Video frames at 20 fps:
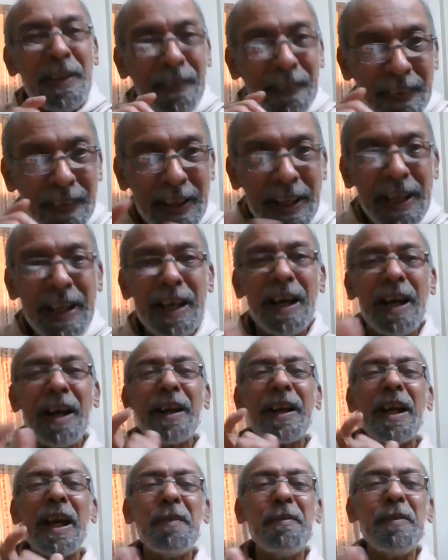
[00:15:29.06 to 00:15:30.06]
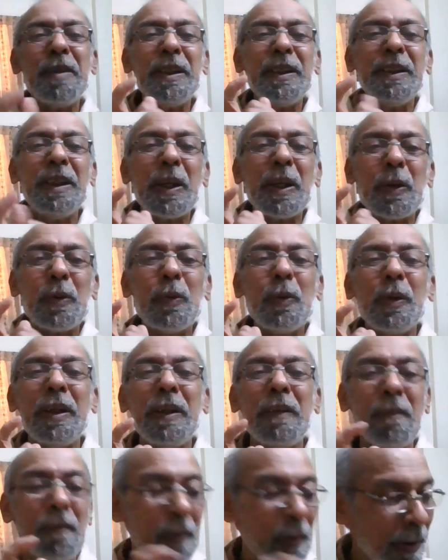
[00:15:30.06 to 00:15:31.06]
they are having their own
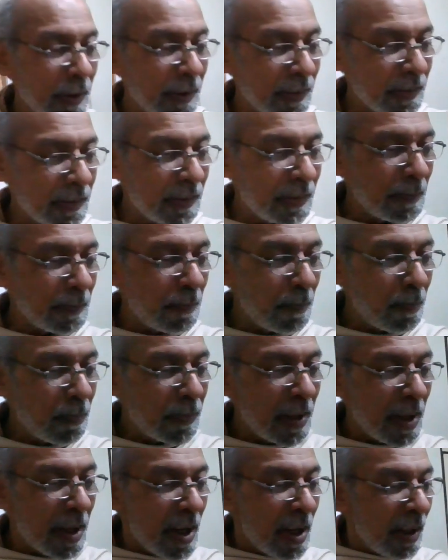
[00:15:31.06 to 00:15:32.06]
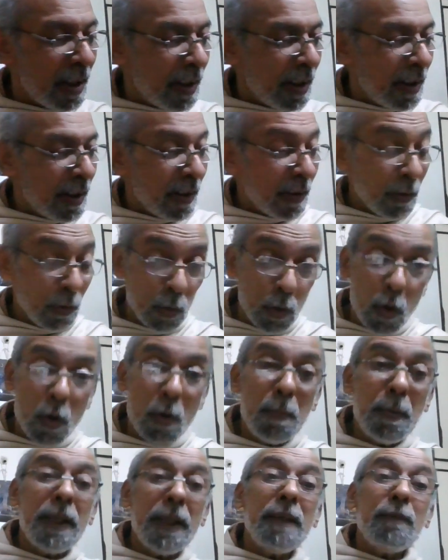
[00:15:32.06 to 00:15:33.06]
influence.
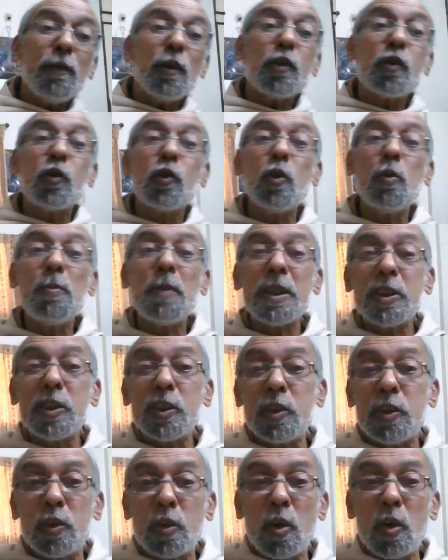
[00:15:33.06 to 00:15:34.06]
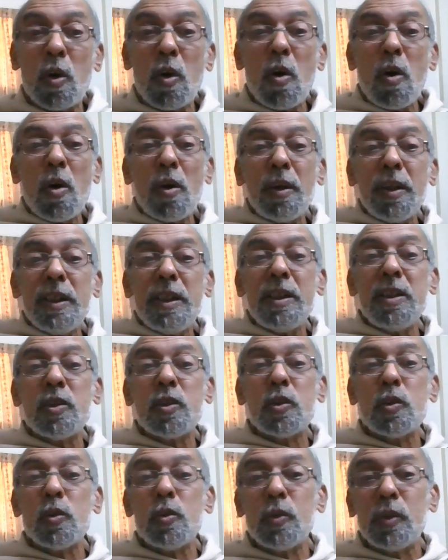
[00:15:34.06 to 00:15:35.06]
Nobody was so much drawn
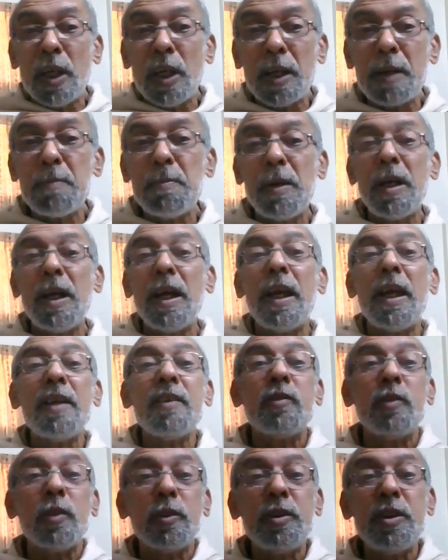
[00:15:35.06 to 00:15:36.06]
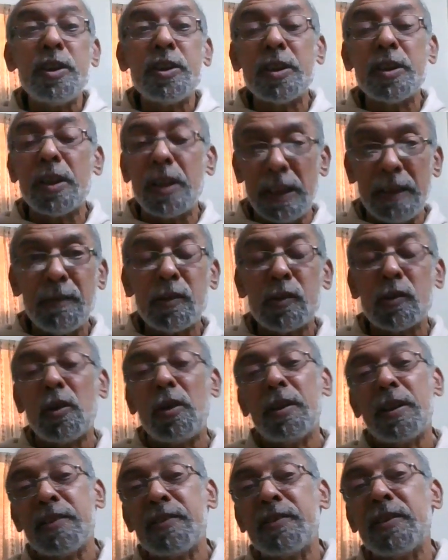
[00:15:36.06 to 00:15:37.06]
into dharma as Yudhishthira. He was
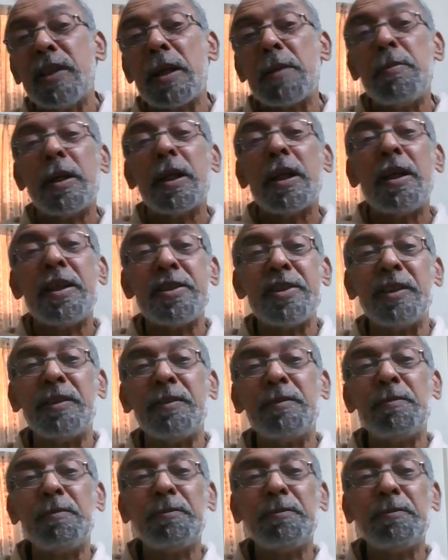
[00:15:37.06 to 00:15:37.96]
called as Dharmaraja.